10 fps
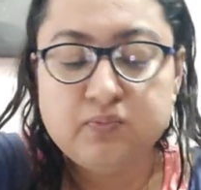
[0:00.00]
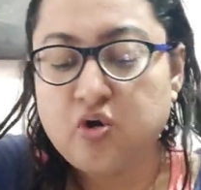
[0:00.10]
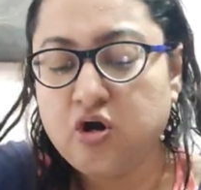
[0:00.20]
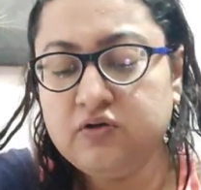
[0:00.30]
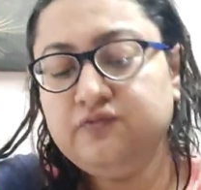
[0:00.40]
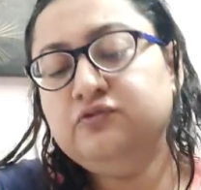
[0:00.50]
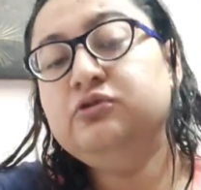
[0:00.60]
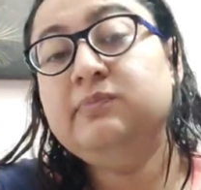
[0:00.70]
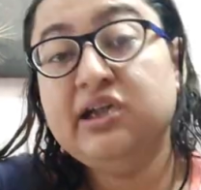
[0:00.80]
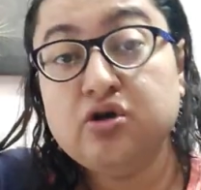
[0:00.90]
Bong
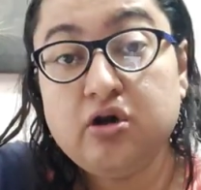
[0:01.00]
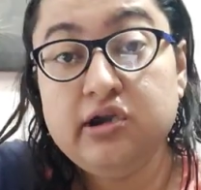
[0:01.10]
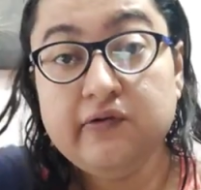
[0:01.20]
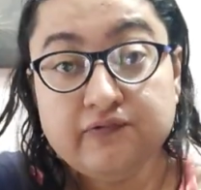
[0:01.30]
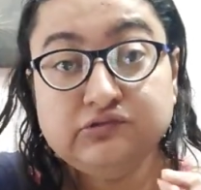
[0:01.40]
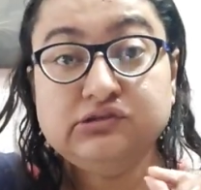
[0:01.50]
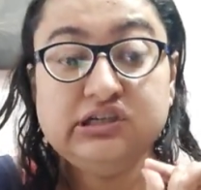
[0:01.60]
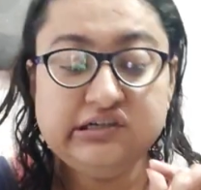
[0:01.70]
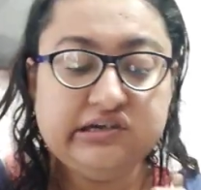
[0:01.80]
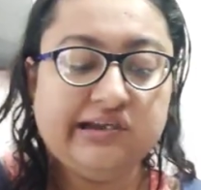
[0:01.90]
food, Bengali food
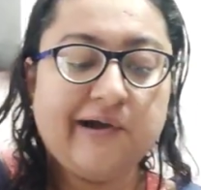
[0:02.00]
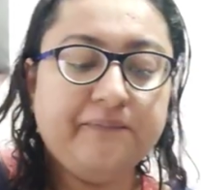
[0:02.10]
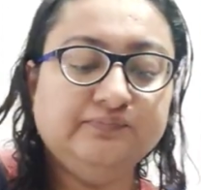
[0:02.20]
in India.